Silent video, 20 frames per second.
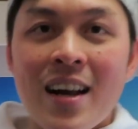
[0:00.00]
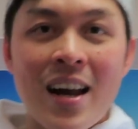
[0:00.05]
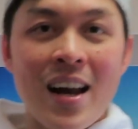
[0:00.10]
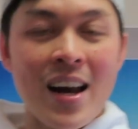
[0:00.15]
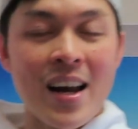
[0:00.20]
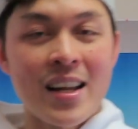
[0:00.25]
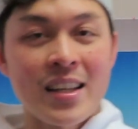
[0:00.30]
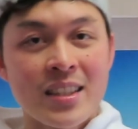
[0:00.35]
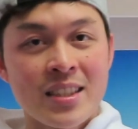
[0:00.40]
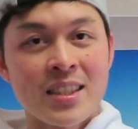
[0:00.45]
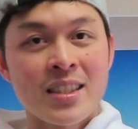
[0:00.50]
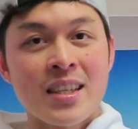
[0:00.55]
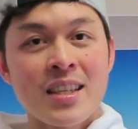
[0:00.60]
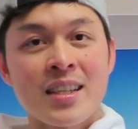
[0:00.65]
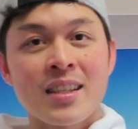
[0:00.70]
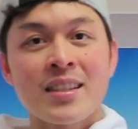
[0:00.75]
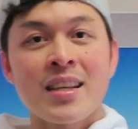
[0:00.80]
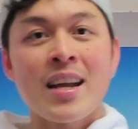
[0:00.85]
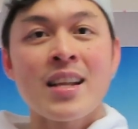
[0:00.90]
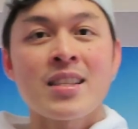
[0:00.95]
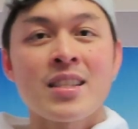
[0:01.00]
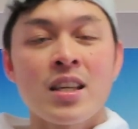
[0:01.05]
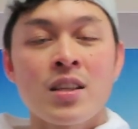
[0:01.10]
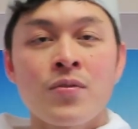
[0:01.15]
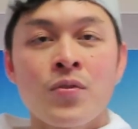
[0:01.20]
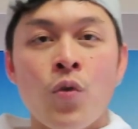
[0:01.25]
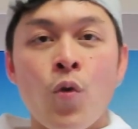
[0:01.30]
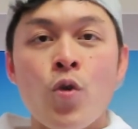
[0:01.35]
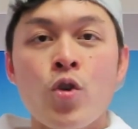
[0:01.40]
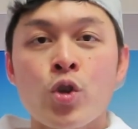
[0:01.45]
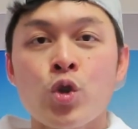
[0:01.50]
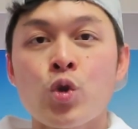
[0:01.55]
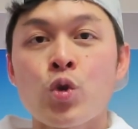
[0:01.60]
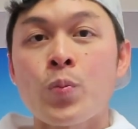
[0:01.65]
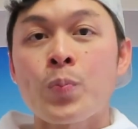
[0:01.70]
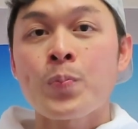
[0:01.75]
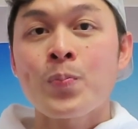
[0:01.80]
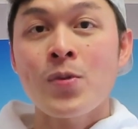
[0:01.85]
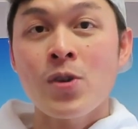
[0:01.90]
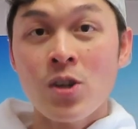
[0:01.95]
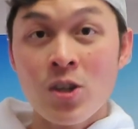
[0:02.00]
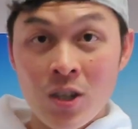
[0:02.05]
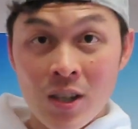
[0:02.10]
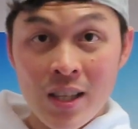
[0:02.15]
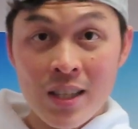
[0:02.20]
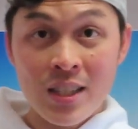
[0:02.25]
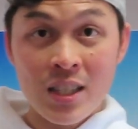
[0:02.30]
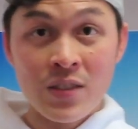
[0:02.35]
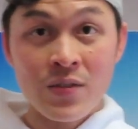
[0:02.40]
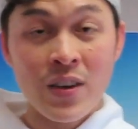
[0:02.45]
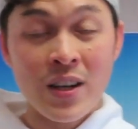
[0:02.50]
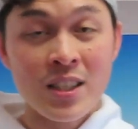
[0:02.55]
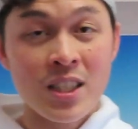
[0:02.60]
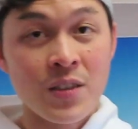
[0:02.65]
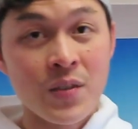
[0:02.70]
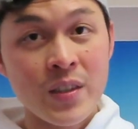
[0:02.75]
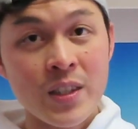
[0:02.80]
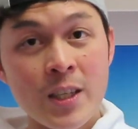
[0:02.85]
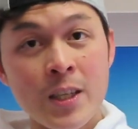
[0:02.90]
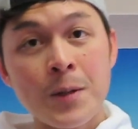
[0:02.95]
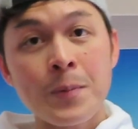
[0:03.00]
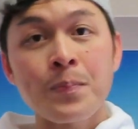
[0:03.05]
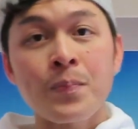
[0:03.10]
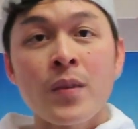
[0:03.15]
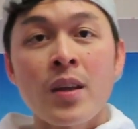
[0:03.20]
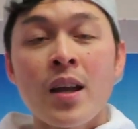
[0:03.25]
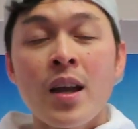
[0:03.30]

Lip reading: I think that's it for superlative activity.